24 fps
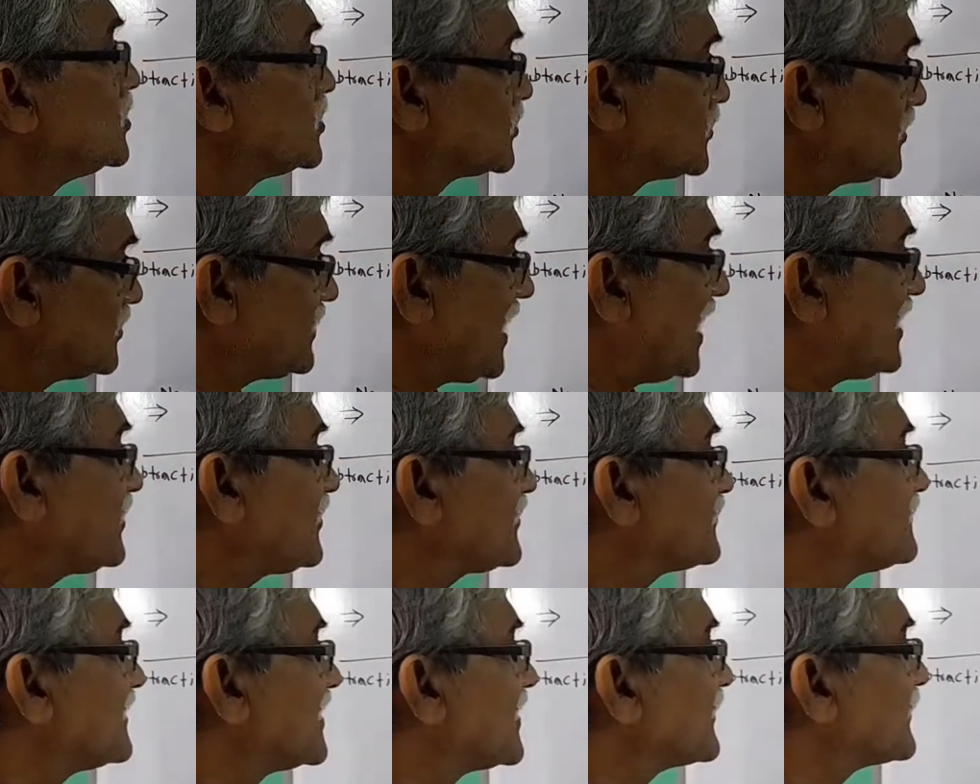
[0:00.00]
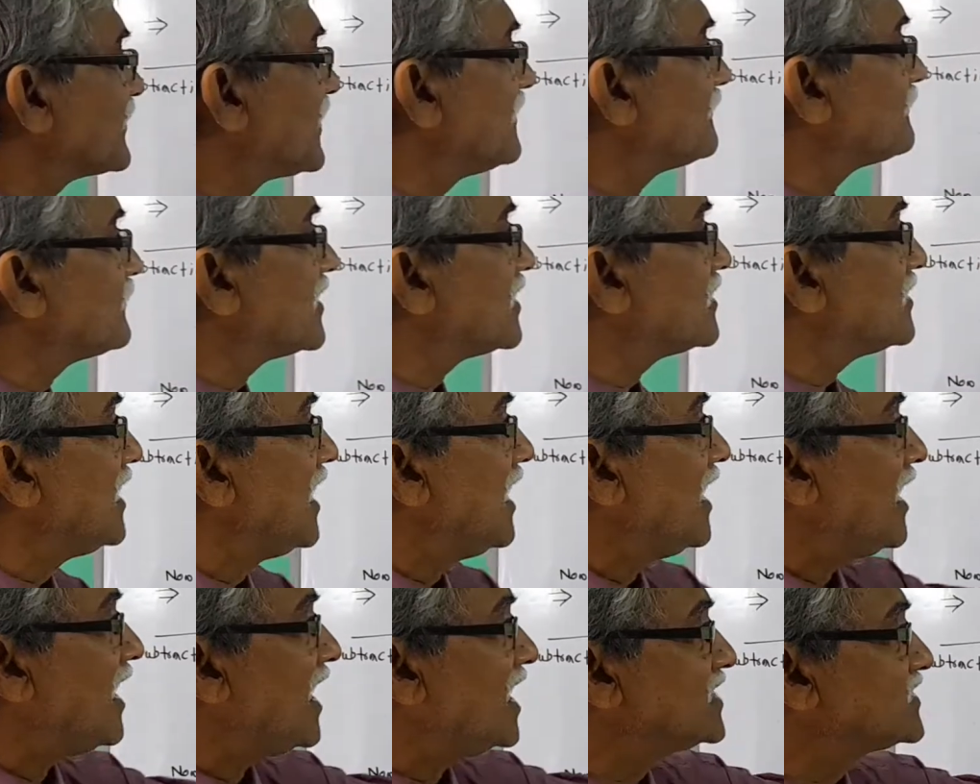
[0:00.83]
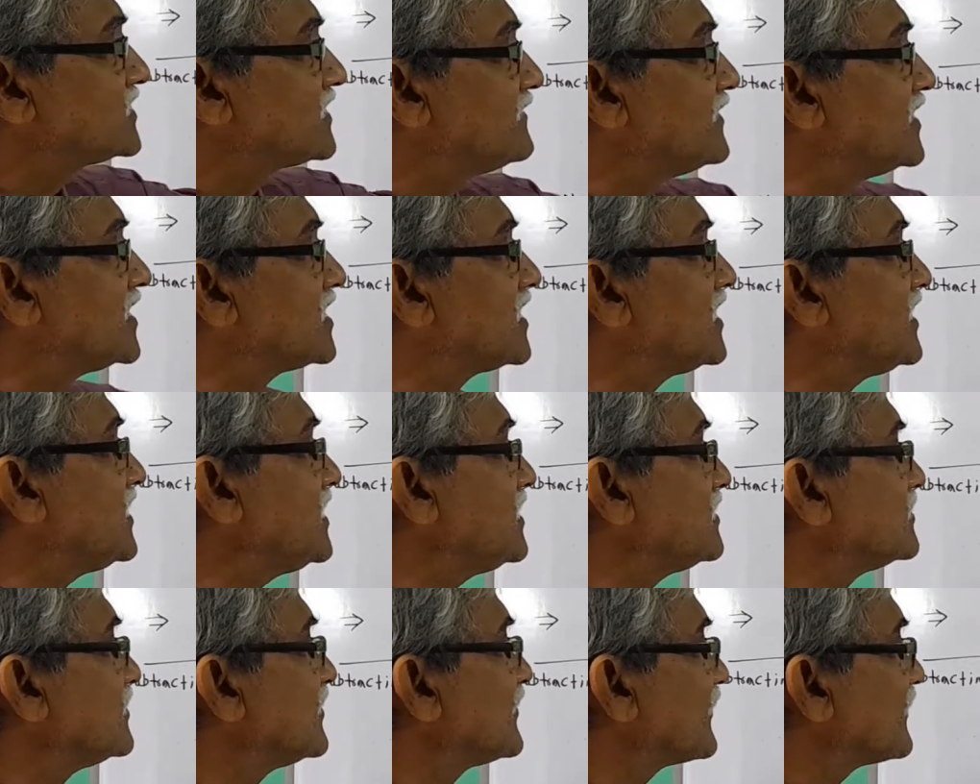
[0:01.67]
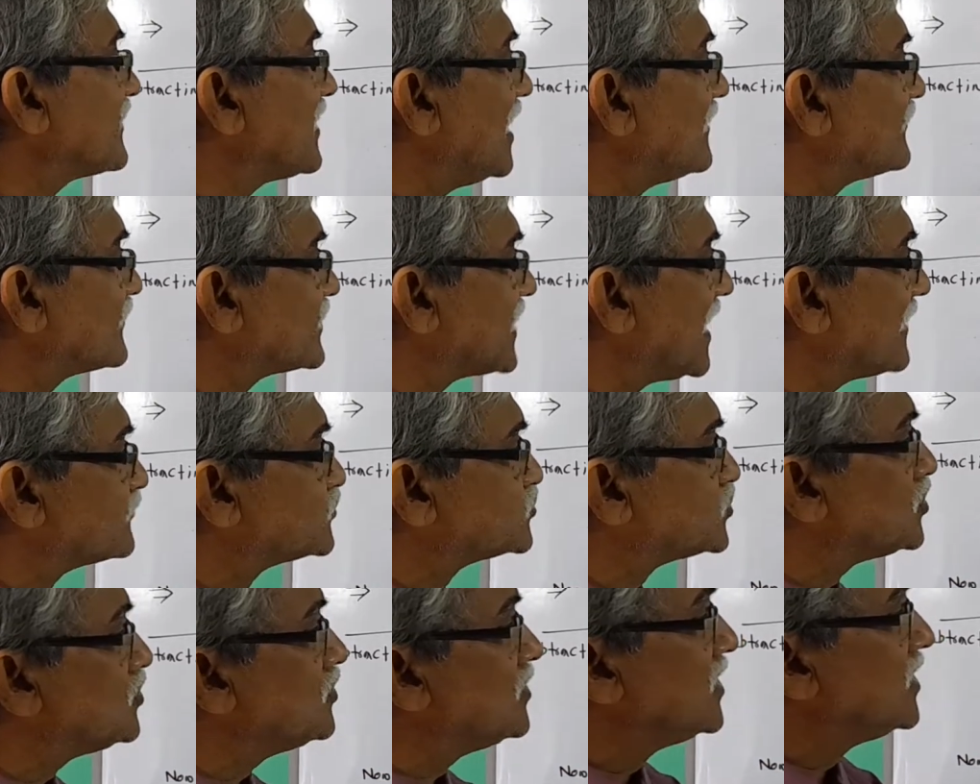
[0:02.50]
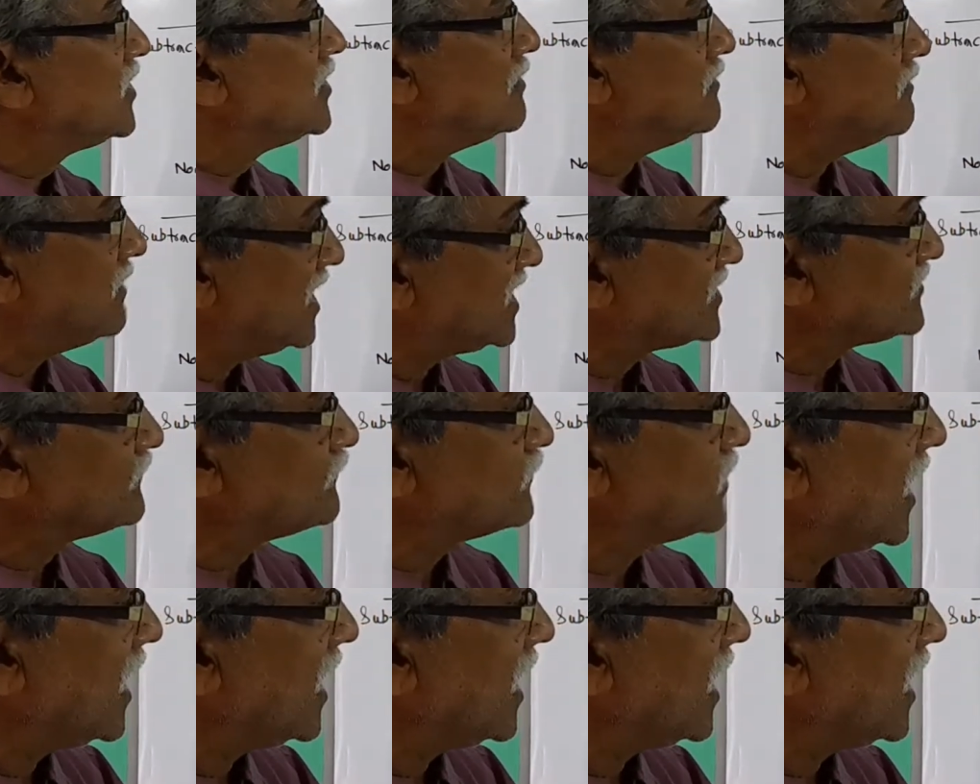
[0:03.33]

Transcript: So that is very simple. Ultimately, this comes up to 1